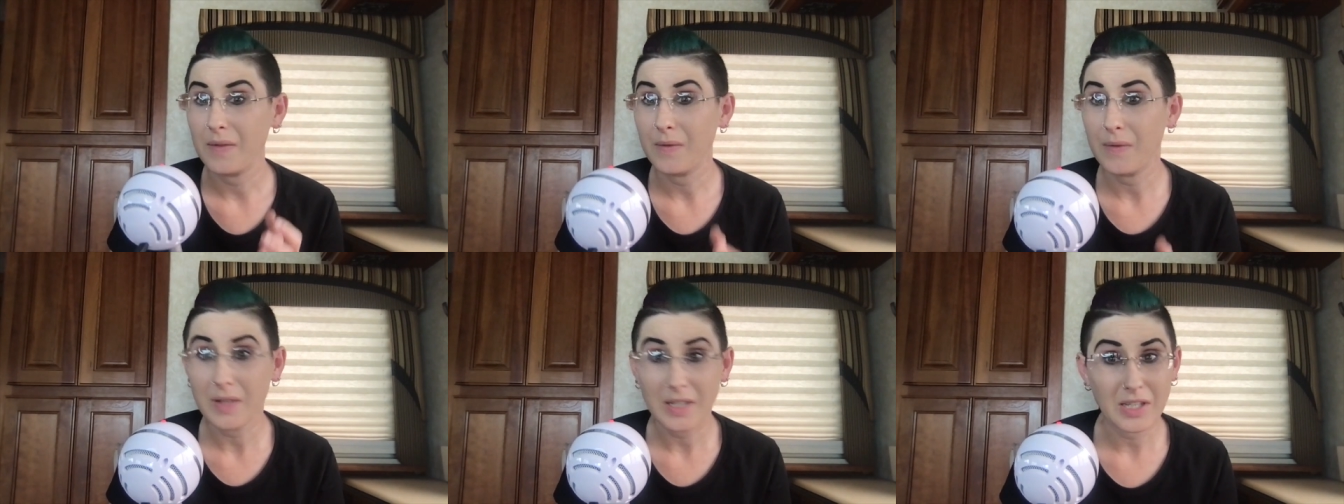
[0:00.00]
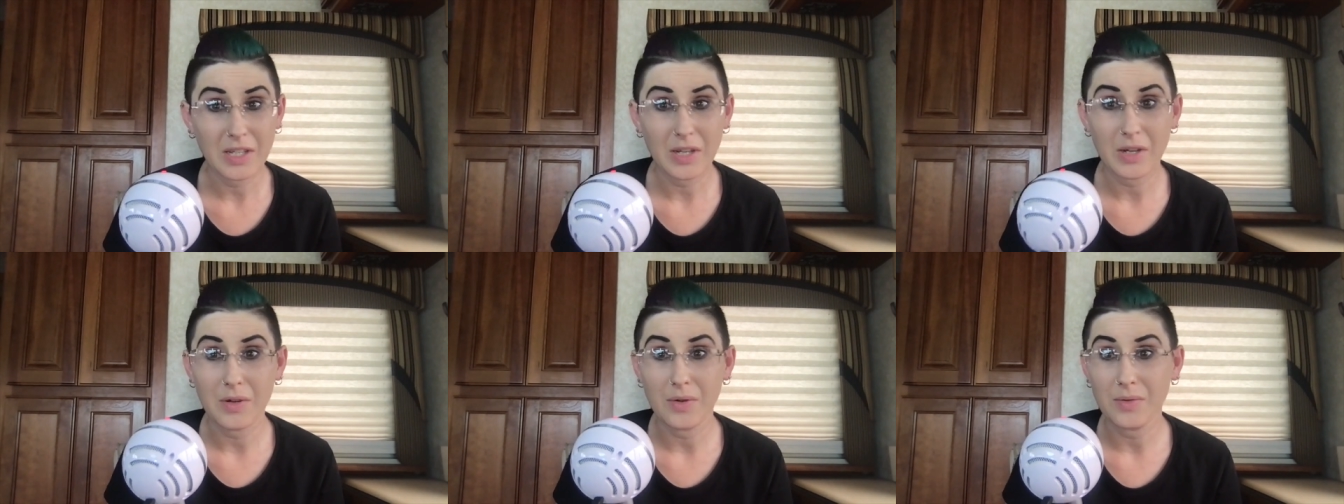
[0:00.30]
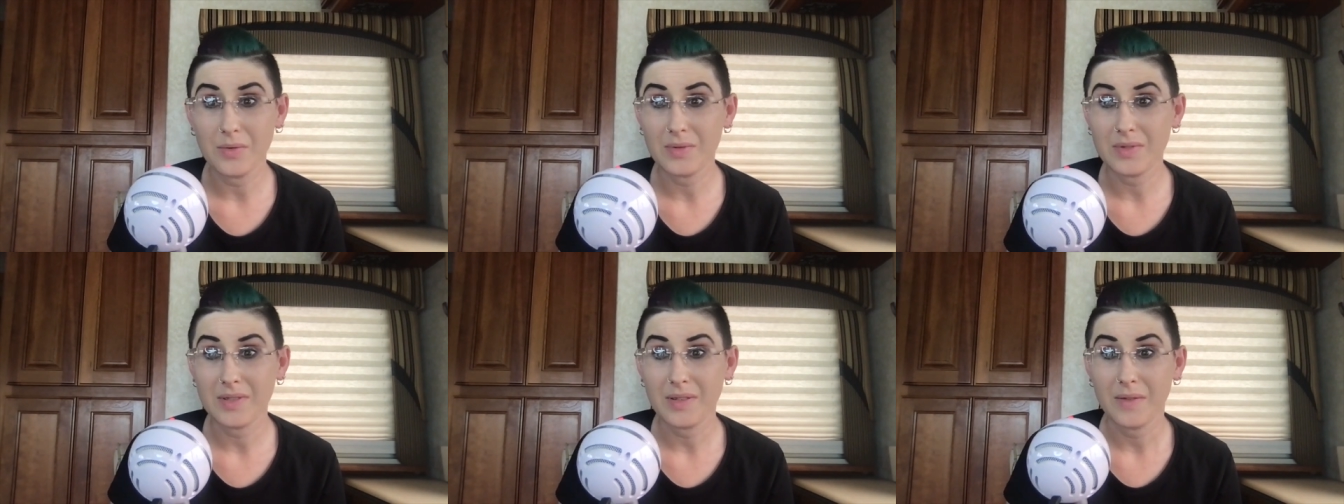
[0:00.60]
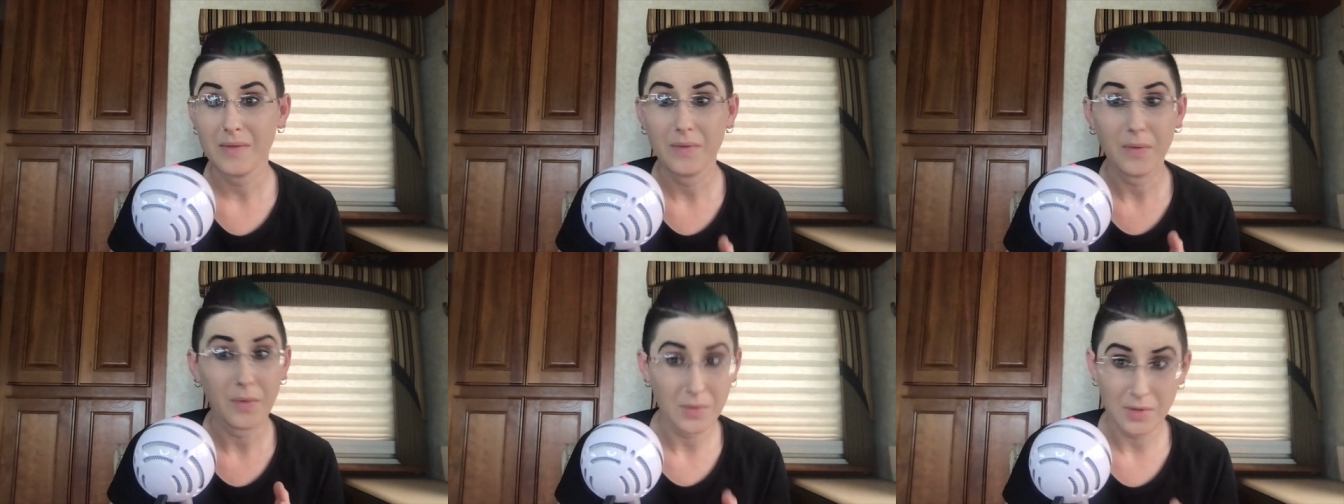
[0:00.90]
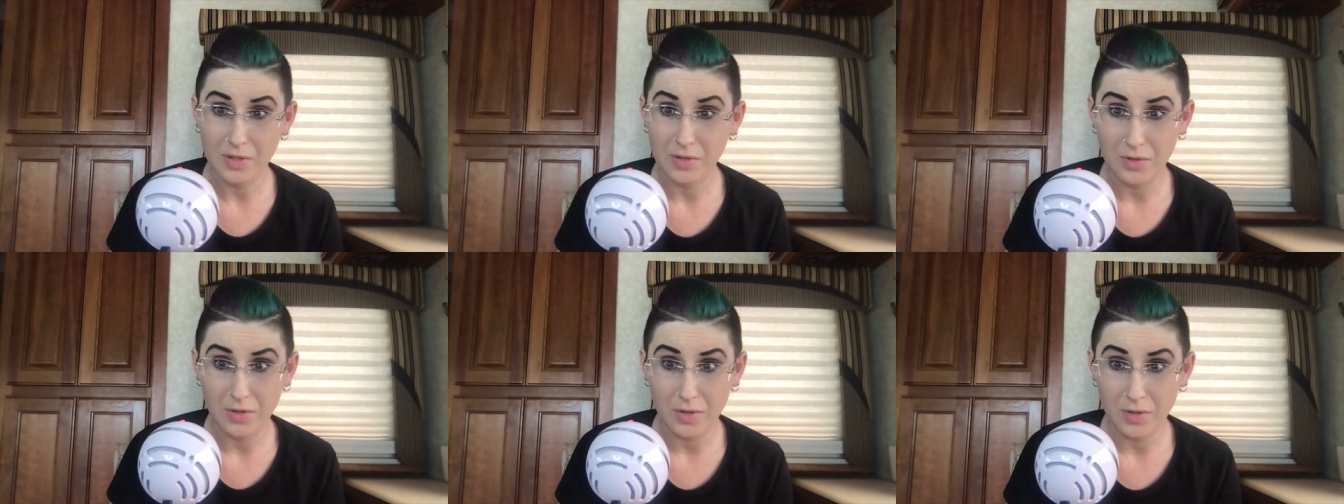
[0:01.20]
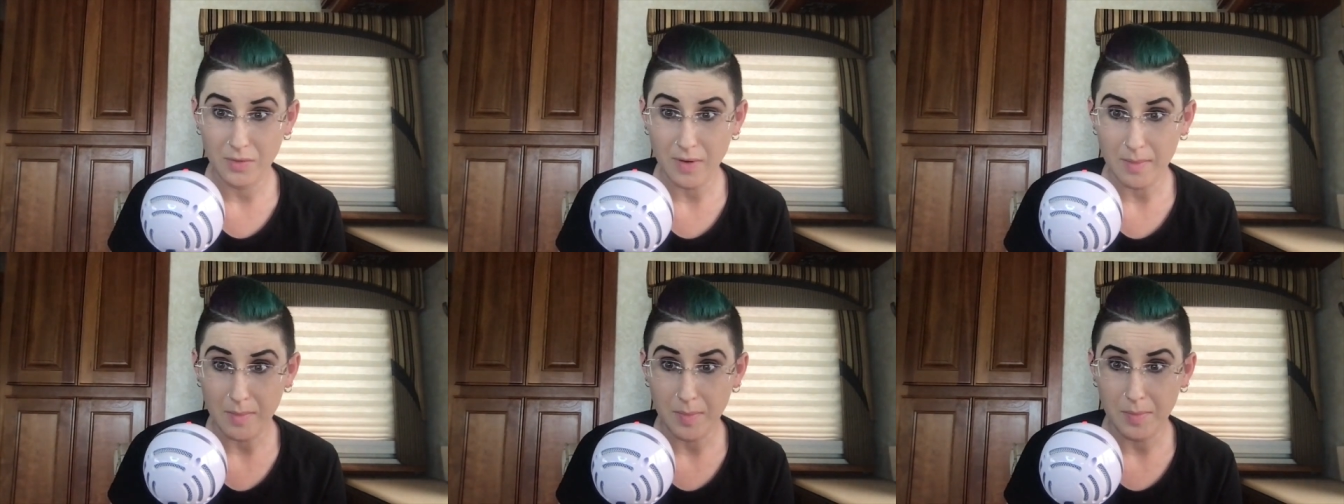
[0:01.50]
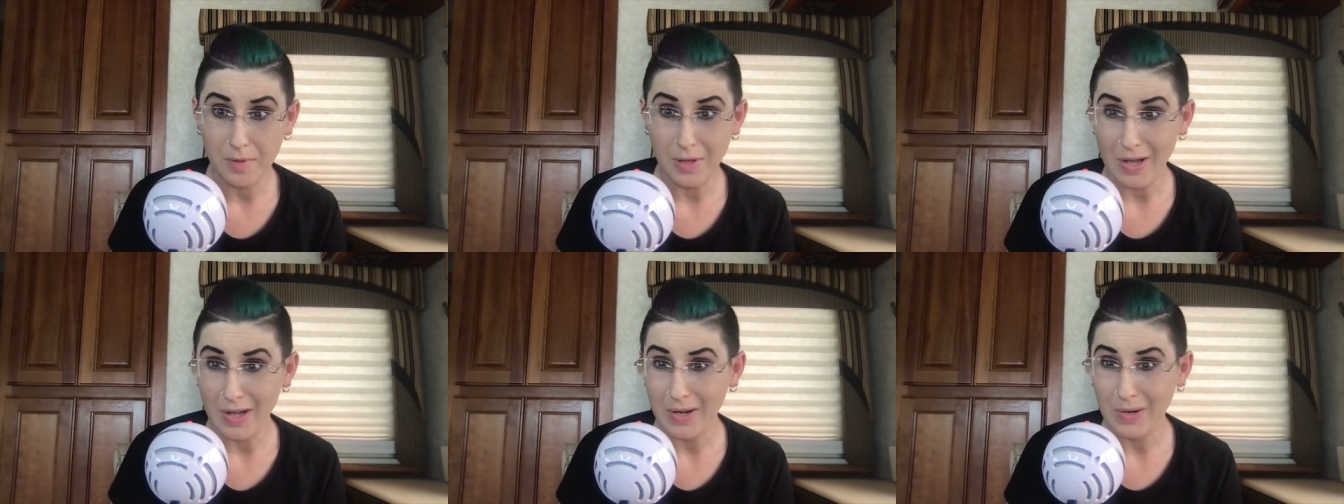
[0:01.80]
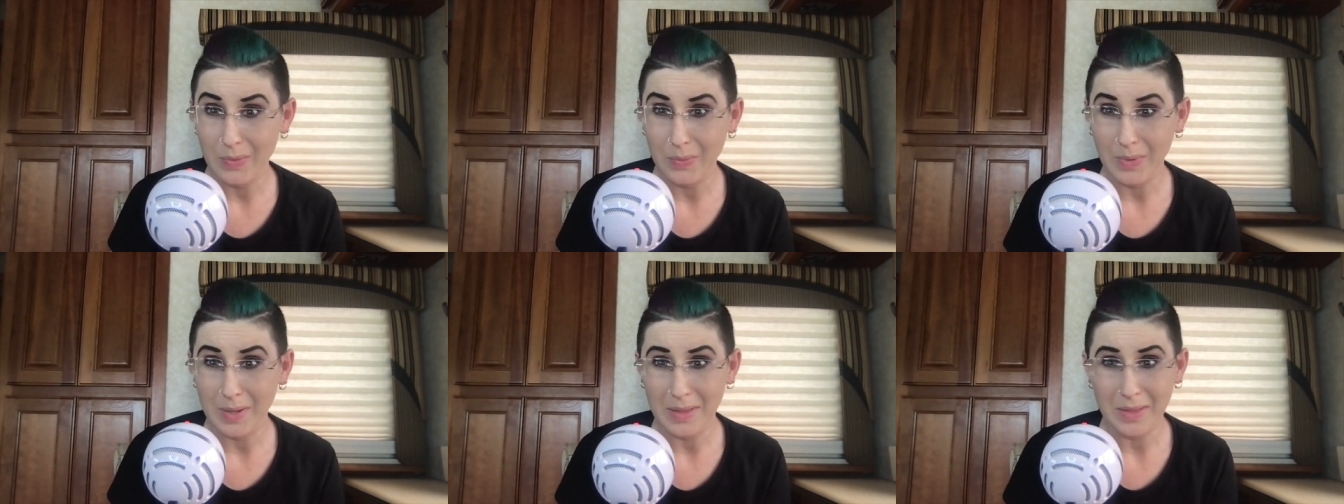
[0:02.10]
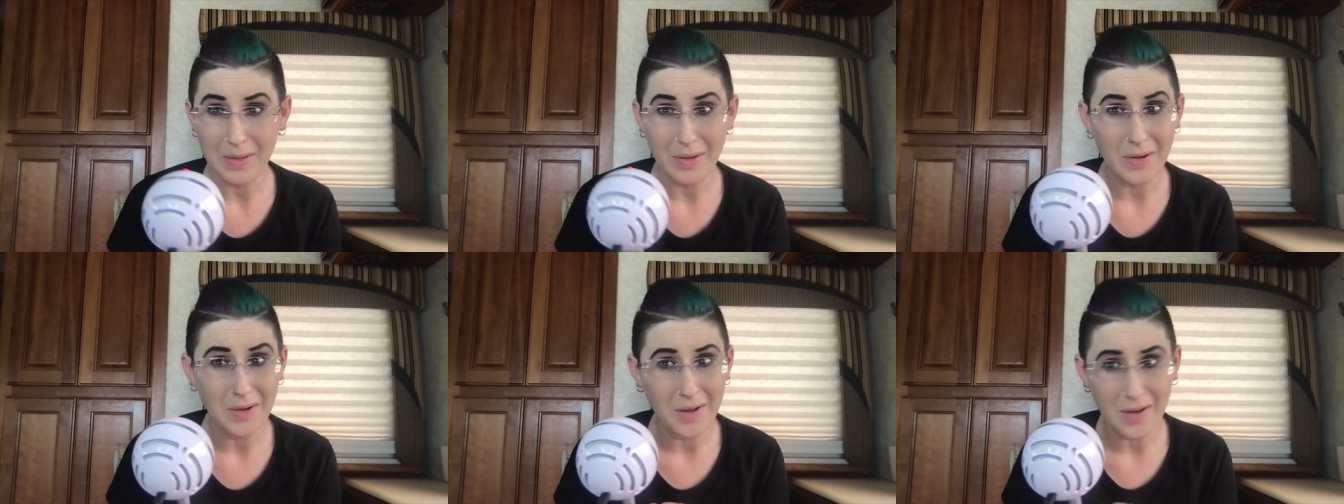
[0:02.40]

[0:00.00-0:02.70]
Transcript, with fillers: videos for the NeuroRebel blog with